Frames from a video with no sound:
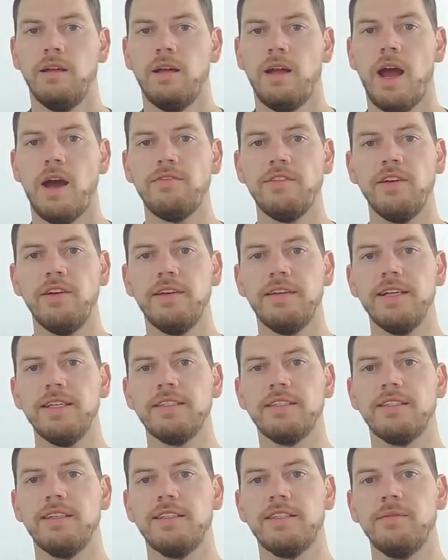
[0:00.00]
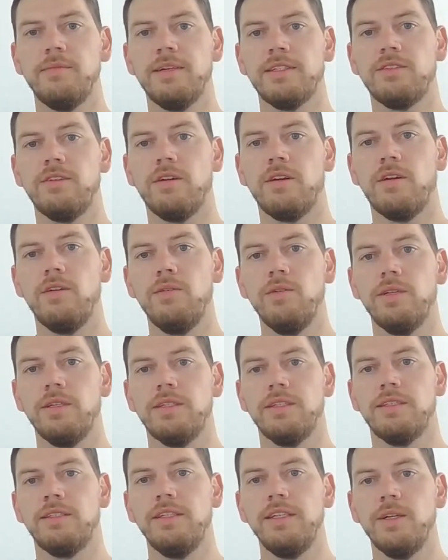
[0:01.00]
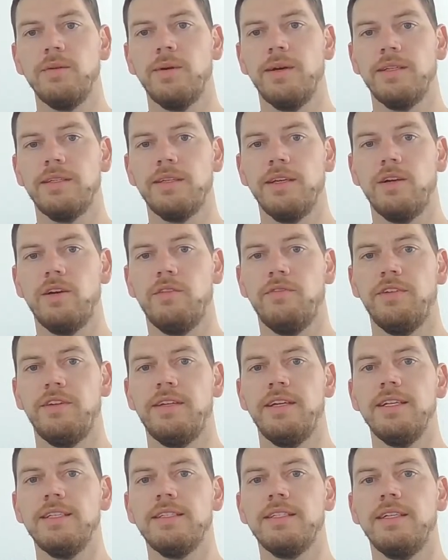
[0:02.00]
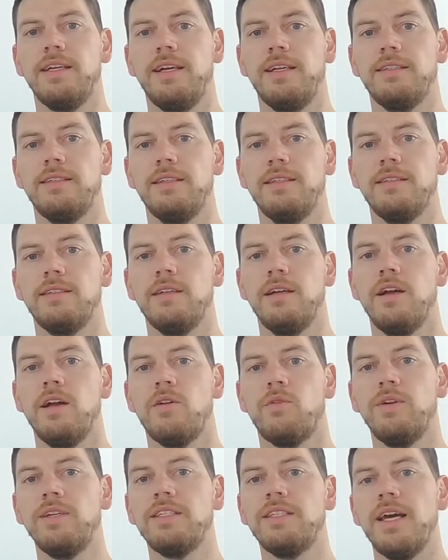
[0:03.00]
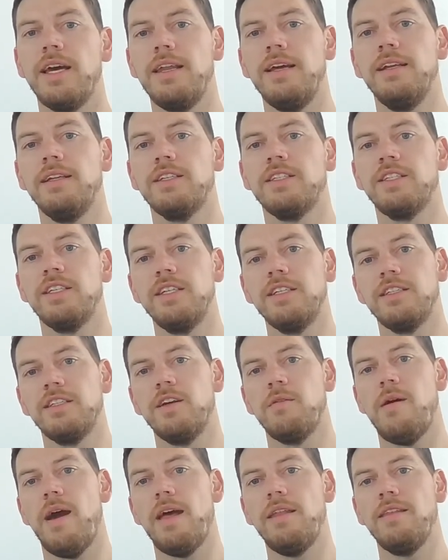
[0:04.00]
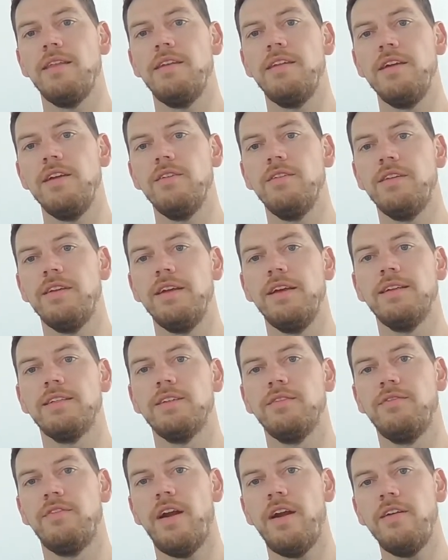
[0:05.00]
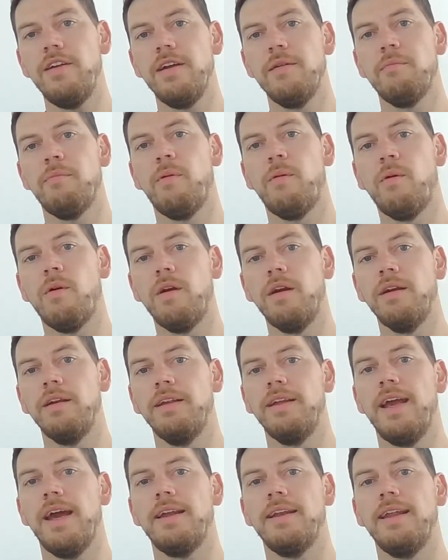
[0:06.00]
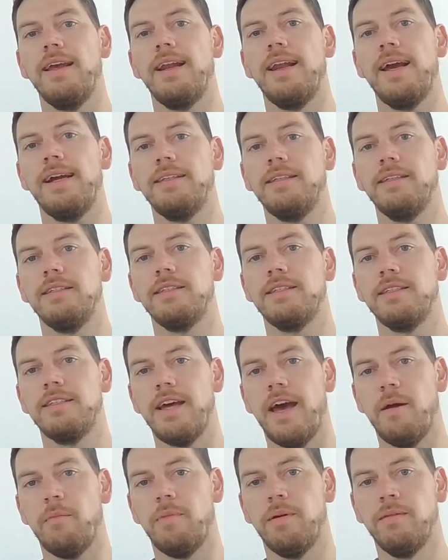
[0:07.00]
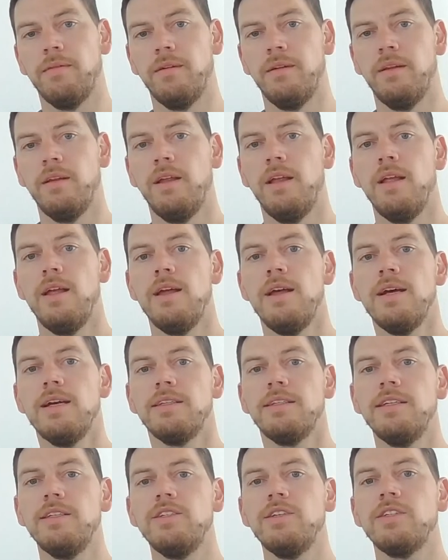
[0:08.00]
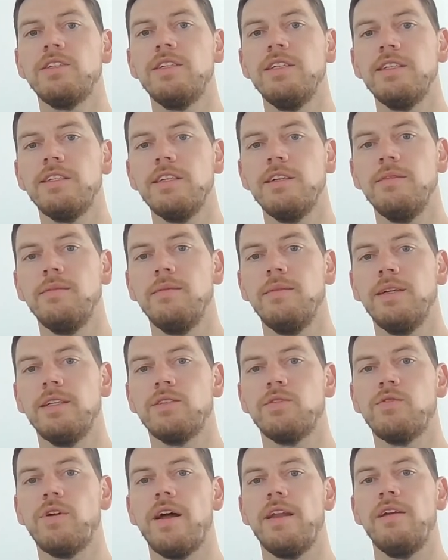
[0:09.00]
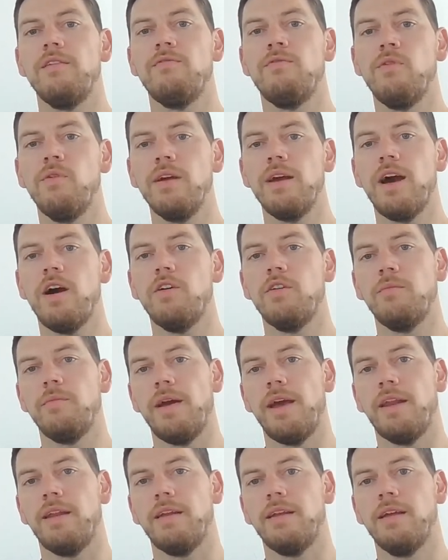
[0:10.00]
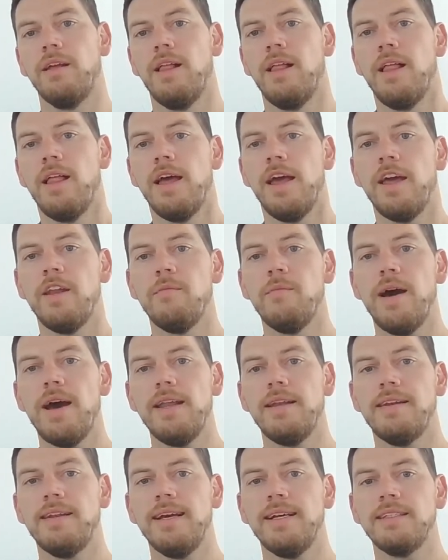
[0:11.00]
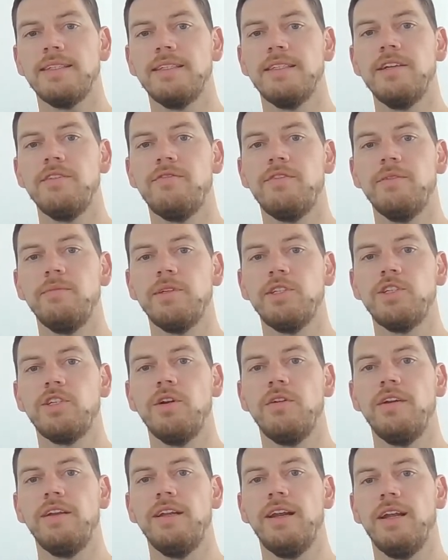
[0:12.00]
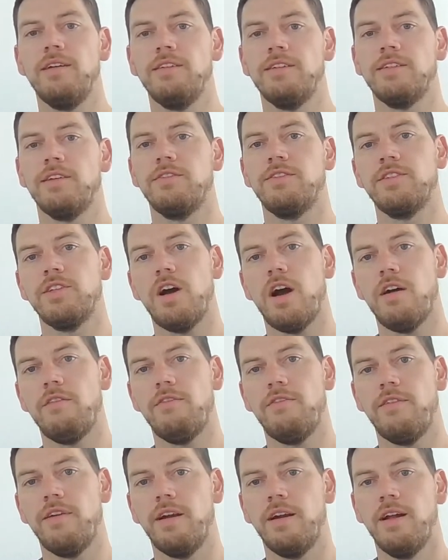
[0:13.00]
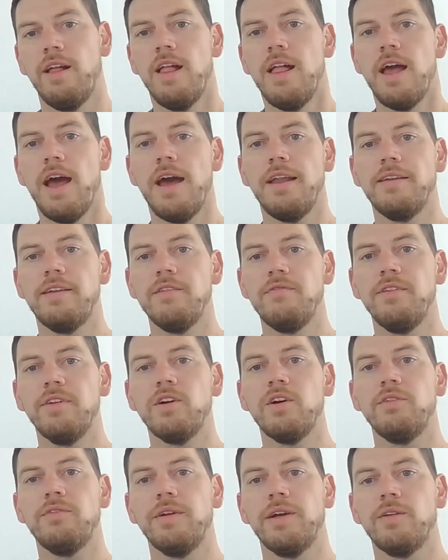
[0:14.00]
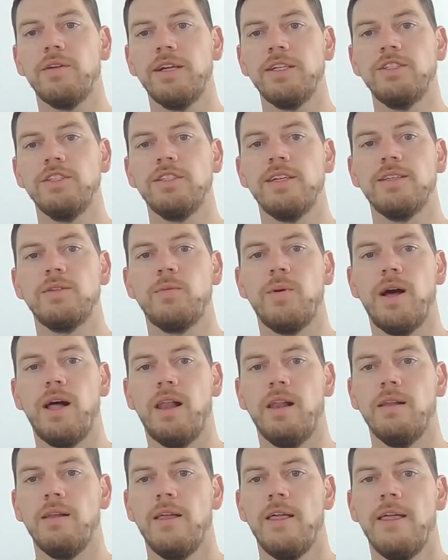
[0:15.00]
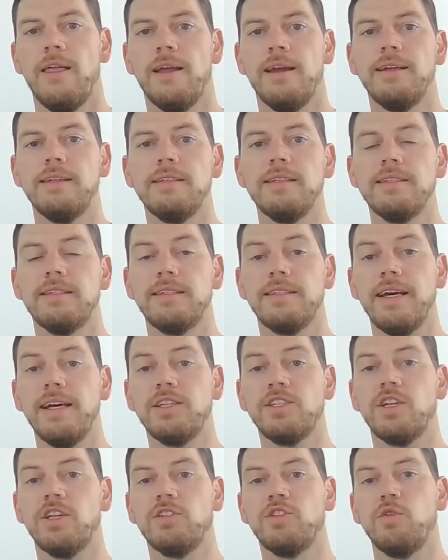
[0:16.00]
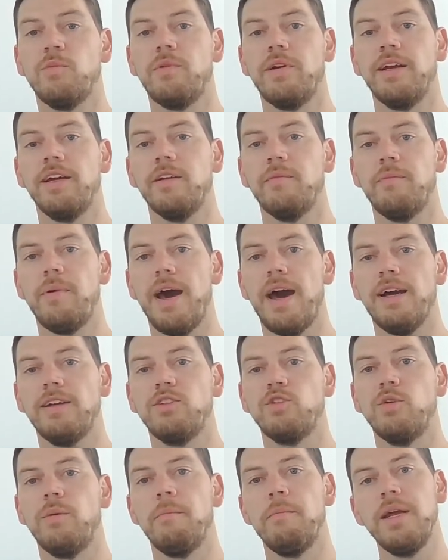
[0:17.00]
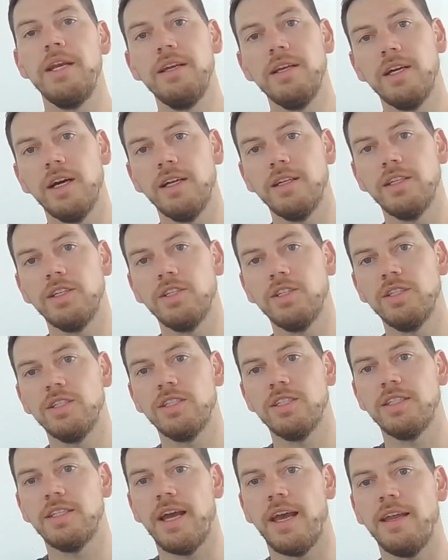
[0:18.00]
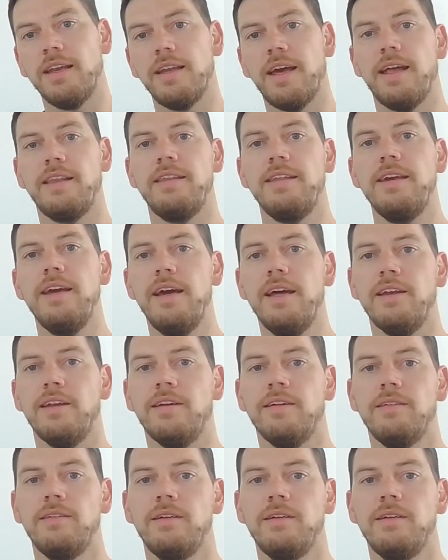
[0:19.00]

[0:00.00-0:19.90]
After your test system has concluded the sequencing of your test cases, resetting the system and the DUT is a very important yet neglected step. Since your system is running fully automated, it might test different maturity levels of software and different configurations as well. It is essential to bring it back to a mint condition state at the end.